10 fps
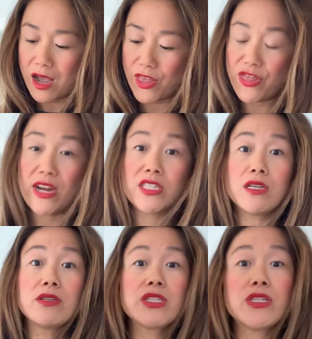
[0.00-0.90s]
There's
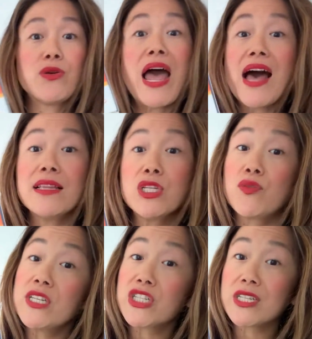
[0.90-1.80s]
also Alan
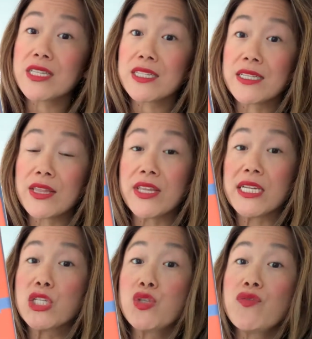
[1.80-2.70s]
Christensen, the
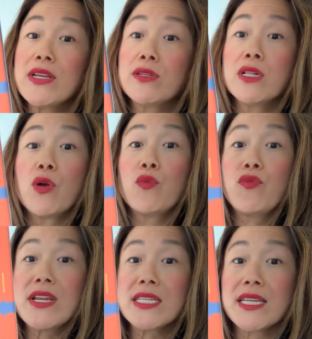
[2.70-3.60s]
Adrenal
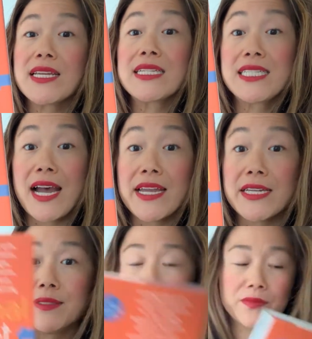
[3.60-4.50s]
Reset Diet.